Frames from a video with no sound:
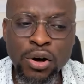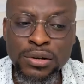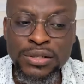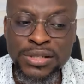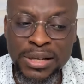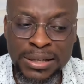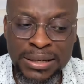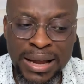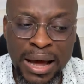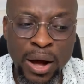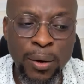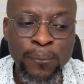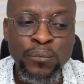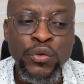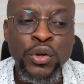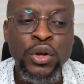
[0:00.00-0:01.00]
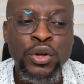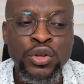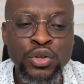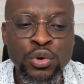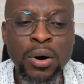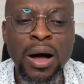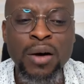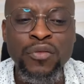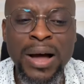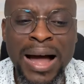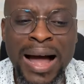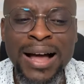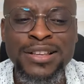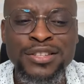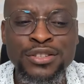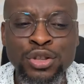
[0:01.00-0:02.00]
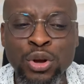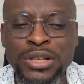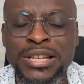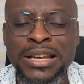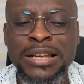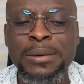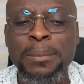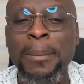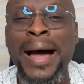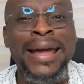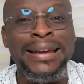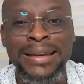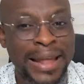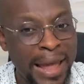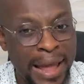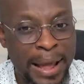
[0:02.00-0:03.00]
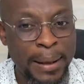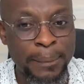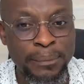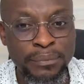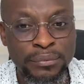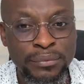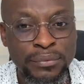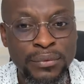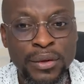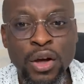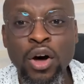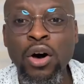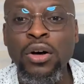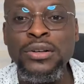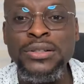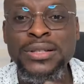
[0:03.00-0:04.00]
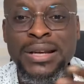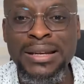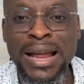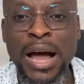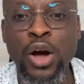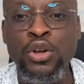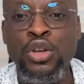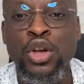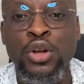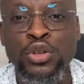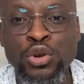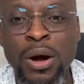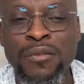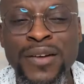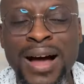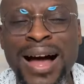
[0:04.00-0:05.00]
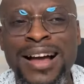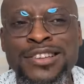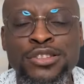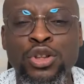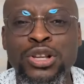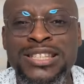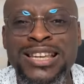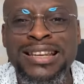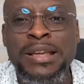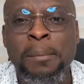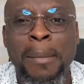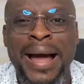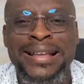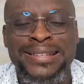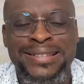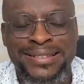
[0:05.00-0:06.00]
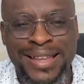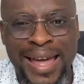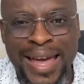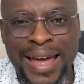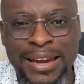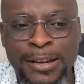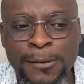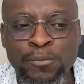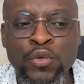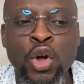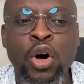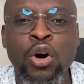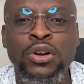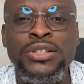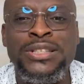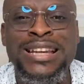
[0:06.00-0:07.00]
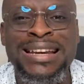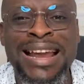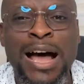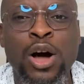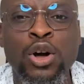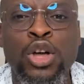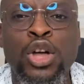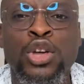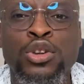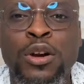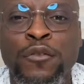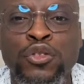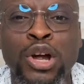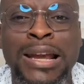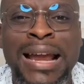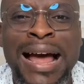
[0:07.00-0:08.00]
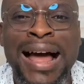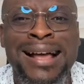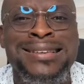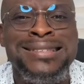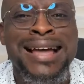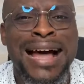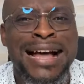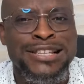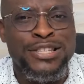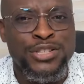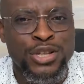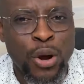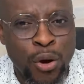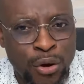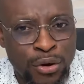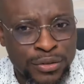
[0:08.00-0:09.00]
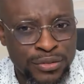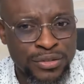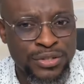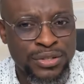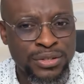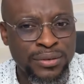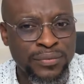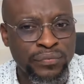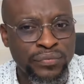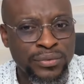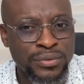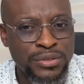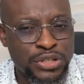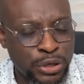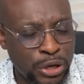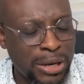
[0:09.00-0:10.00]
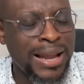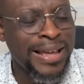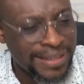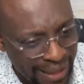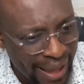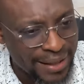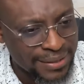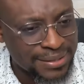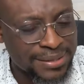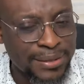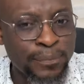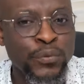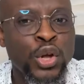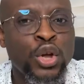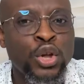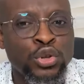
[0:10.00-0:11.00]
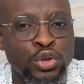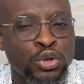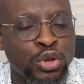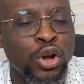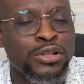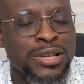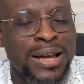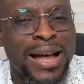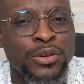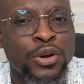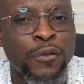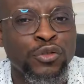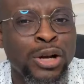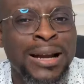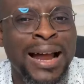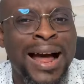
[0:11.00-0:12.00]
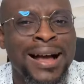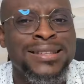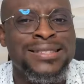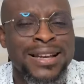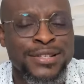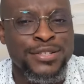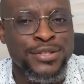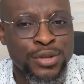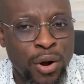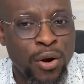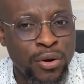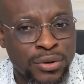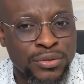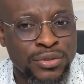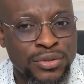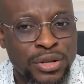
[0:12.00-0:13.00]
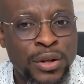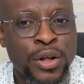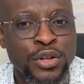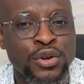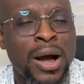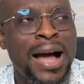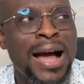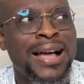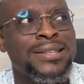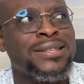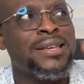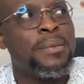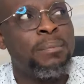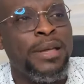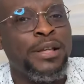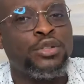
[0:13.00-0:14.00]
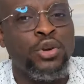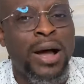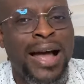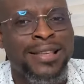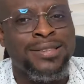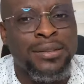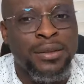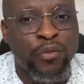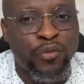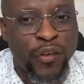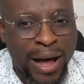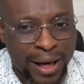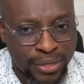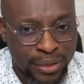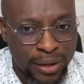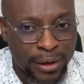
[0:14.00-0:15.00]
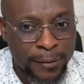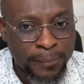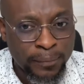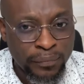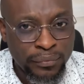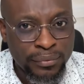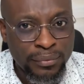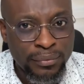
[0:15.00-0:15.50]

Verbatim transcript: Until now, you have asked nothing in my name. Until now, you have asked nothing in my stead. Until now, you have not asked as sons. Chilola, yes. You do not, you have not asked as sons. You are asking me to ask the Father.